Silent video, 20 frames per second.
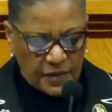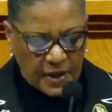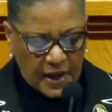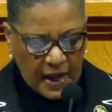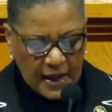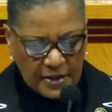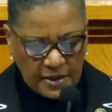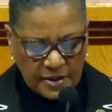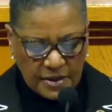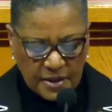
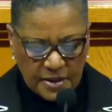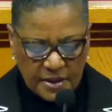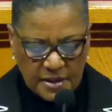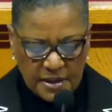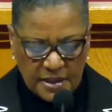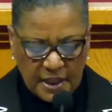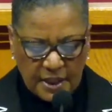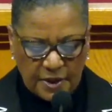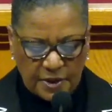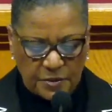catered to the
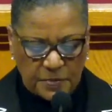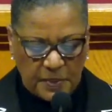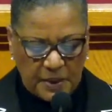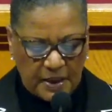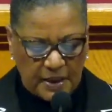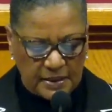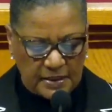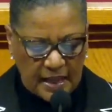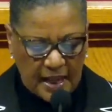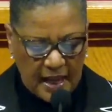seekers
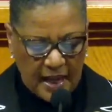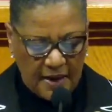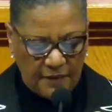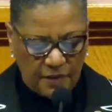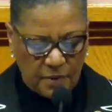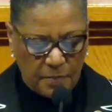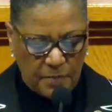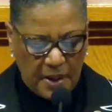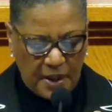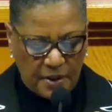because I have
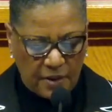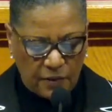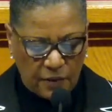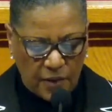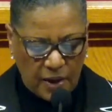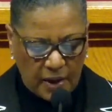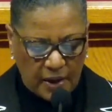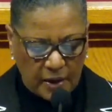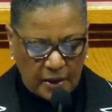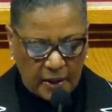a better
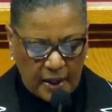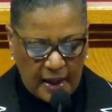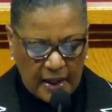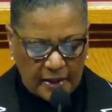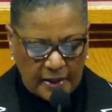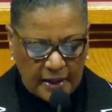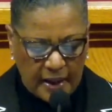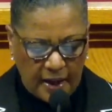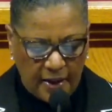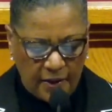record
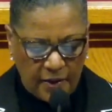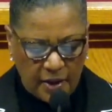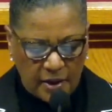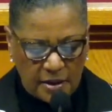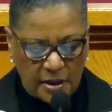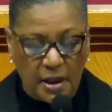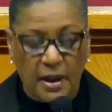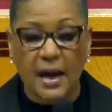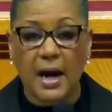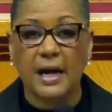at carrying
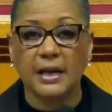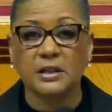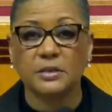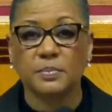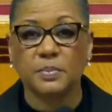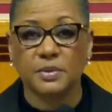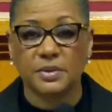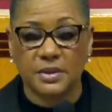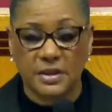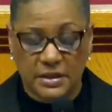the
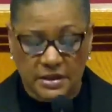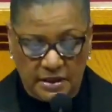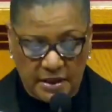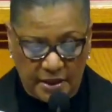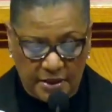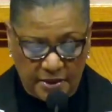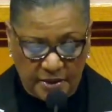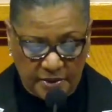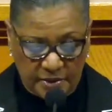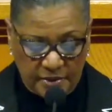gospel to
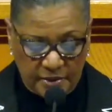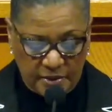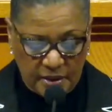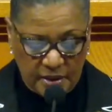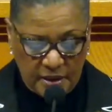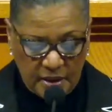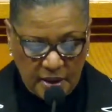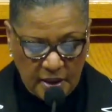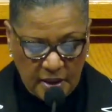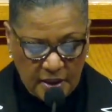sinners.
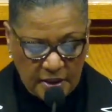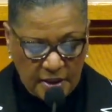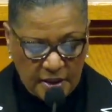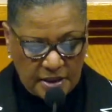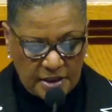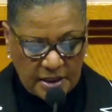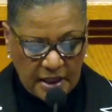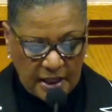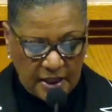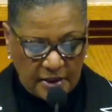The
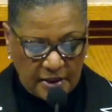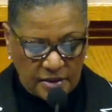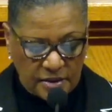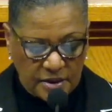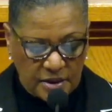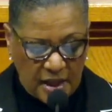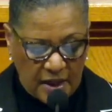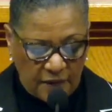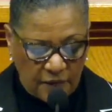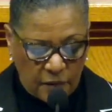seekers
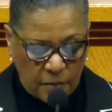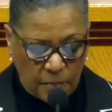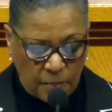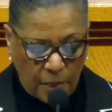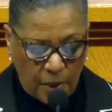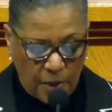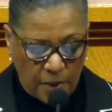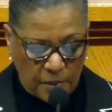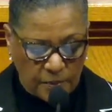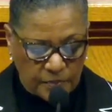never
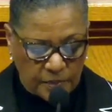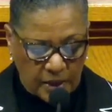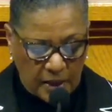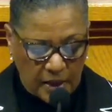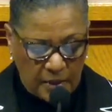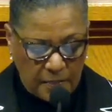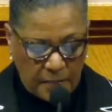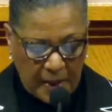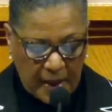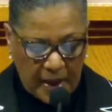burped
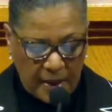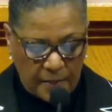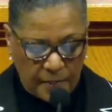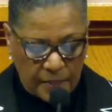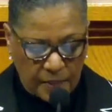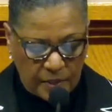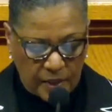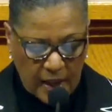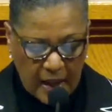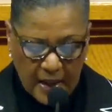and
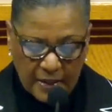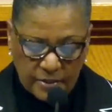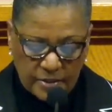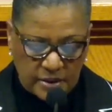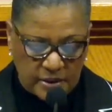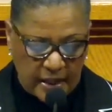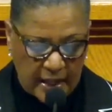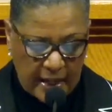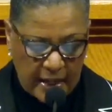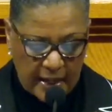pampered. How
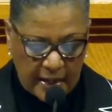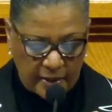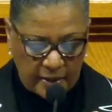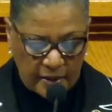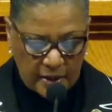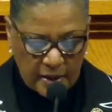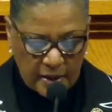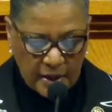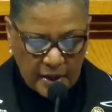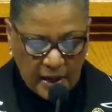sad.
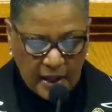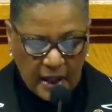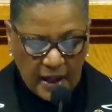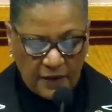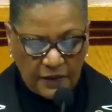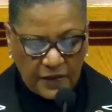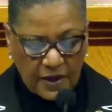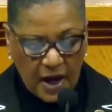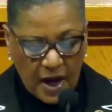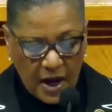
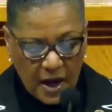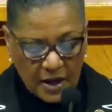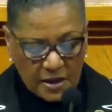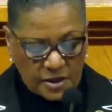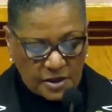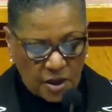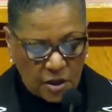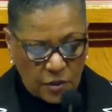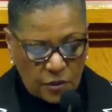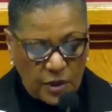If God
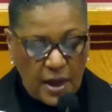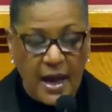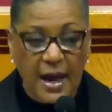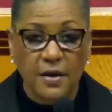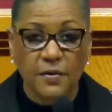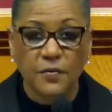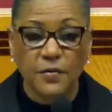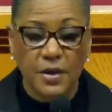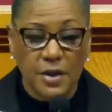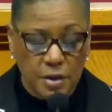told
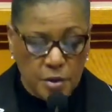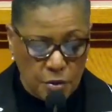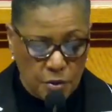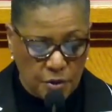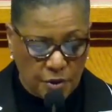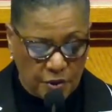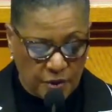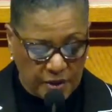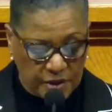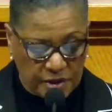every new
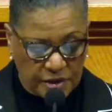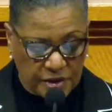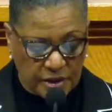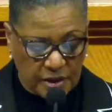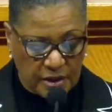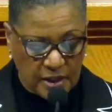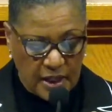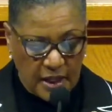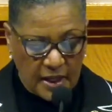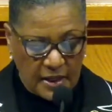
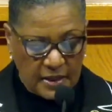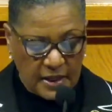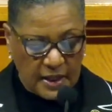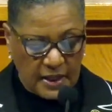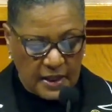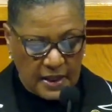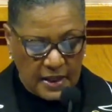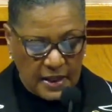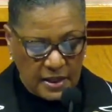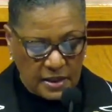Christian that
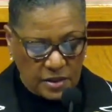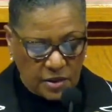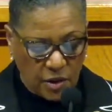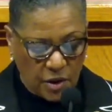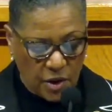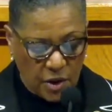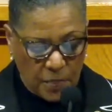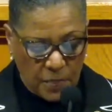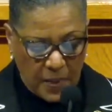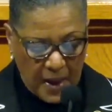his or
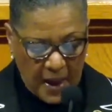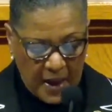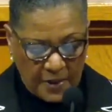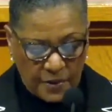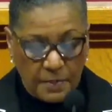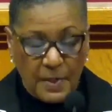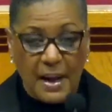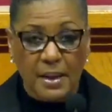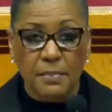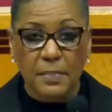her path
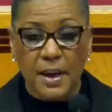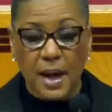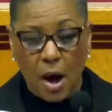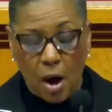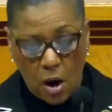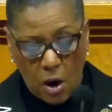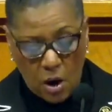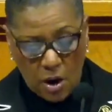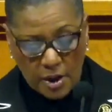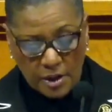might be
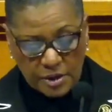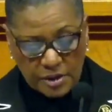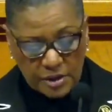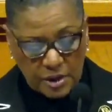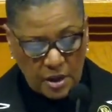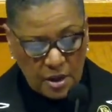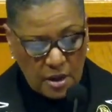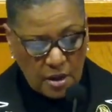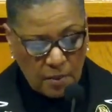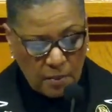harsh,
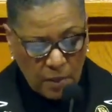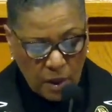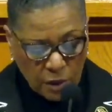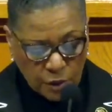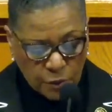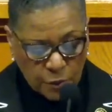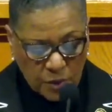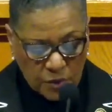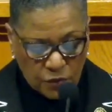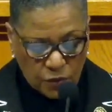
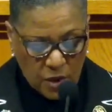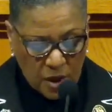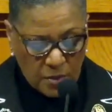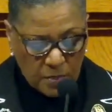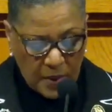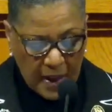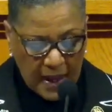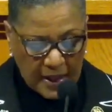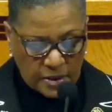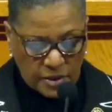most would run
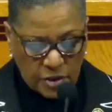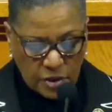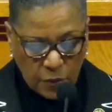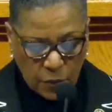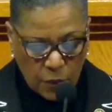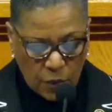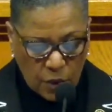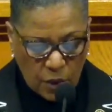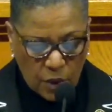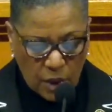back to the
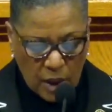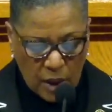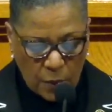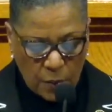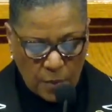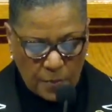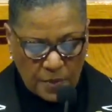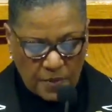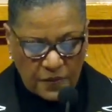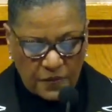world and
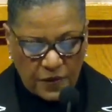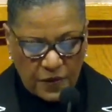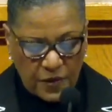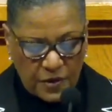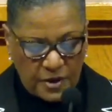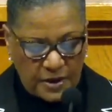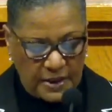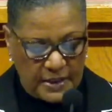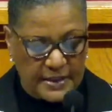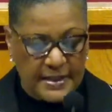would prefer
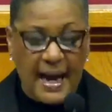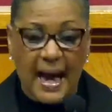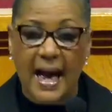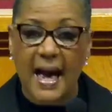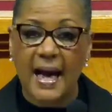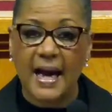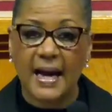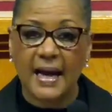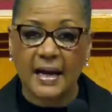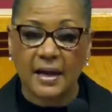to
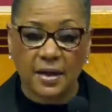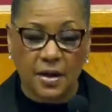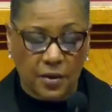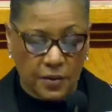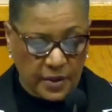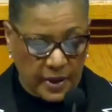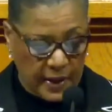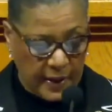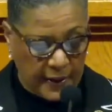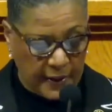die and go
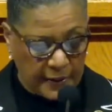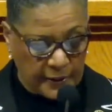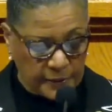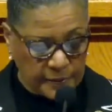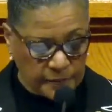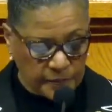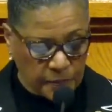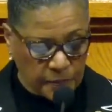to hell.